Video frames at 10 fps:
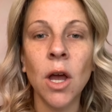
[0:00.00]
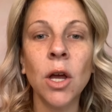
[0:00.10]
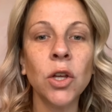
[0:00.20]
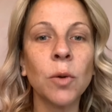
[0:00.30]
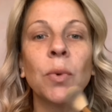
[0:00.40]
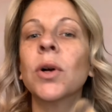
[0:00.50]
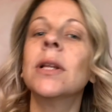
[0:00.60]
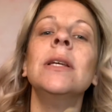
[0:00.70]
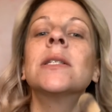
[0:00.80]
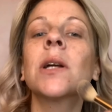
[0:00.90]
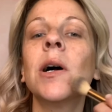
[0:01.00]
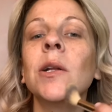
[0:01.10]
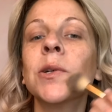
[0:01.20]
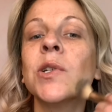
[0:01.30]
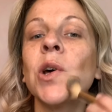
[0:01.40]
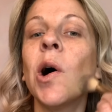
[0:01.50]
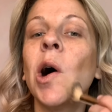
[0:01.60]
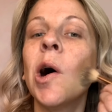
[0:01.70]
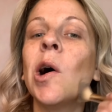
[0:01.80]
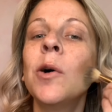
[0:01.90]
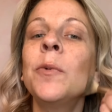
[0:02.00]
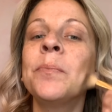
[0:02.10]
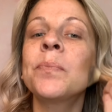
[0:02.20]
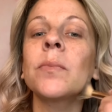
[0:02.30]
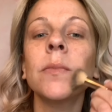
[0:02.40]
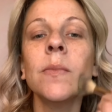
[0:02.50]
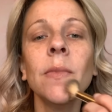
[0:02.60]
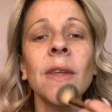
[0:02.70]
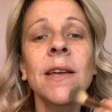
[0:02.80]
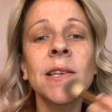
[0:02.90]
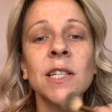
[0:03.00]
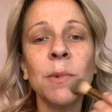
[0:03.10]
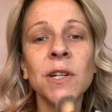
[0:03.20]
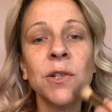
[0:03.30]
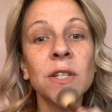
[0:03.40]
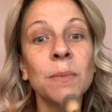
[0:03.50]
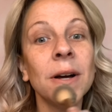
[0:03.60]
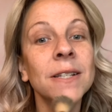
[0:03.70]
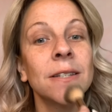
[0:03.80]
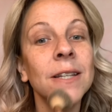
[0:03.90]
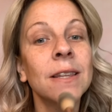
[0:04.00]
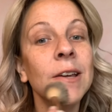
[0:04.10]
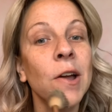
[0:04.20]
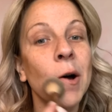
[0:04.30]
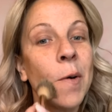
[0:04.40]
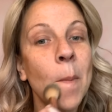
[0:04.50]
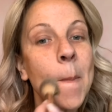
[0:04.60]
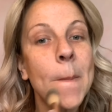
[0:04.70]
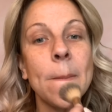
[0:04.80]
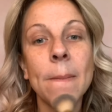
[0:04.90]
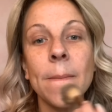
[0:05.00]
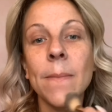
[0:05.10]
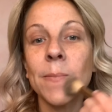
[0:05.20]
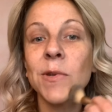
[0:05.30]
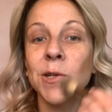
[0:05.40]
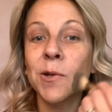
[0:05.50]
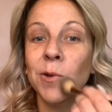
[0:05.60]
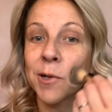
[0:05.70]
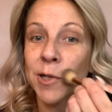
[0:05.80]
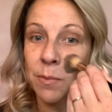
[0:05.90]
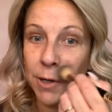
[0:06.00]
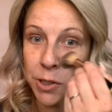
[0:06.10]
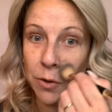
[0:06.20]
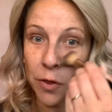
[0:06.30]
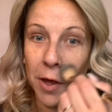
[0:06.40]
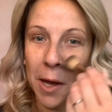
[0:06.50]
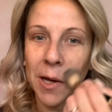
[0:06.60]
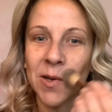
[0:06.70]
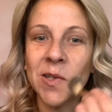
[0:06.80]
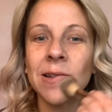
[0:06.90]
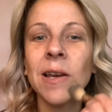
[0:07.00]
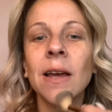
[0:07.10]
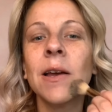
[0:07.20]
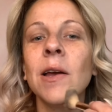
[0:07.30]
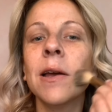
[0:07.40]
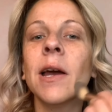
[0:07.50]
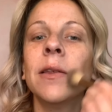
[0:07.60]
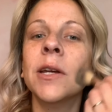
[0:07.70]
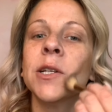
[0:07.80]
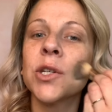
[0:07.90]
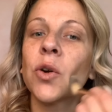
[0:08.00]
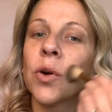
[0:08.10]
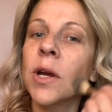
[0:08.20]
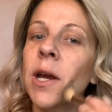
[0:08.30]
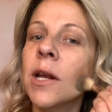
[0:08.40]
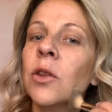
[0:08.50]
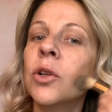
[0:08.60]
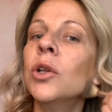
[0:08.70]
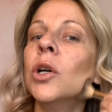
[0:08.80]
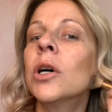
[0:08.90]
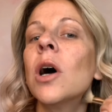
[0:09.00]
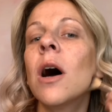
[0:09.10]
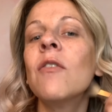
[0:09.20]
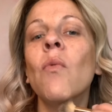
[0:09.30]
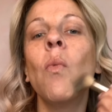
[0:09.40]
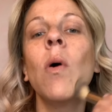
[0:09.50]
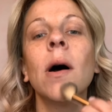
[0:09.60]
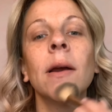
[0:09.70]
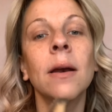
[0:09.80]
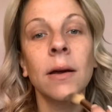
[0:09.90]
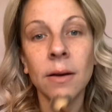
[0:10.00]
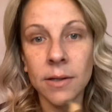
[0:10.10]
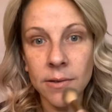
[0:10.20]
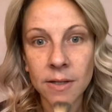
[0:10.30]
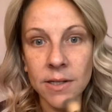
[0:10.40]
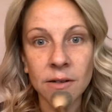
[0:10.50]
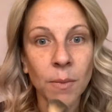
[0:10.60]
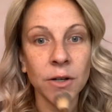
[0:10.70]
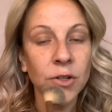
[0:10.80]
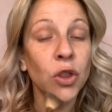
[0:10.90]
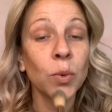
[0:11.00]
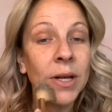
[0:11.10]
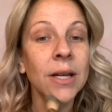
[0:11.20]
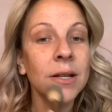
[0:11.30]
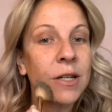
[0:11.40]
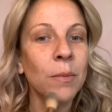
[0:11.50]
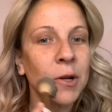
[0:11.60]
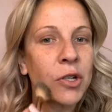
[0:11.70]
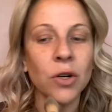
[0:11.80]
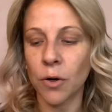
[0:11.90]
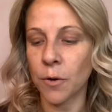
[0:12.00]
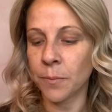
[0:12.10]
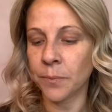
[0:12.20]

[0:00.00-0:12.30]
You're putting these colors all in the special spots that they go to do their special things. And then it's creating the look of one three-dimensional